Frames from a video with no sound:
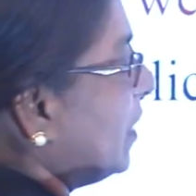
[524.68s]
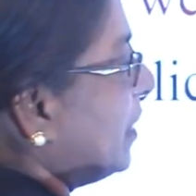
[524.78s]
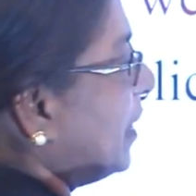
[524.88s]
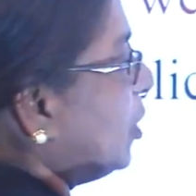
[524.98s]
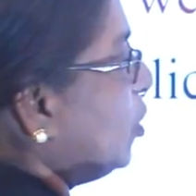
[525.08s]

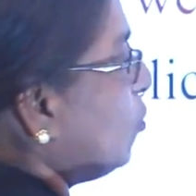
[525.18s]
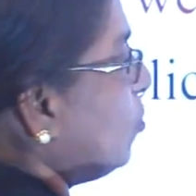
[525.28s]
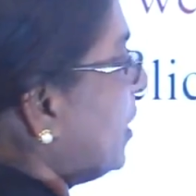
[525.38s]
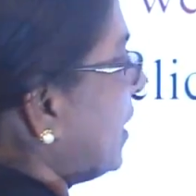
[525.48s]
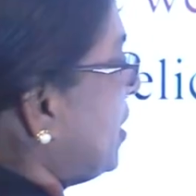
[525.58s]
there are
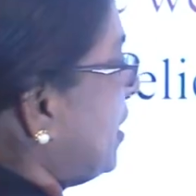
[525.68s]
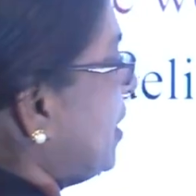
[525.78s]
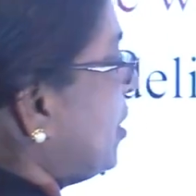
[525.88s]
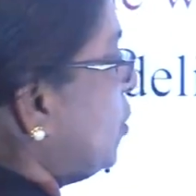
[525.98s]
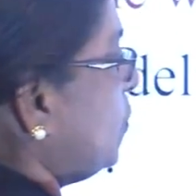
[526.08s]
two sections.
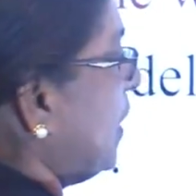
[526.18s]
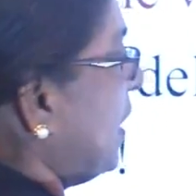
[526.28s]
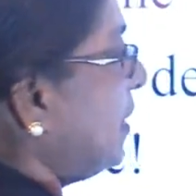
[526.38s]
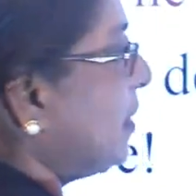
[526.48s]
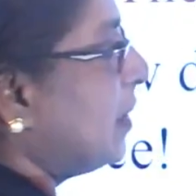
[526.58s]
This is one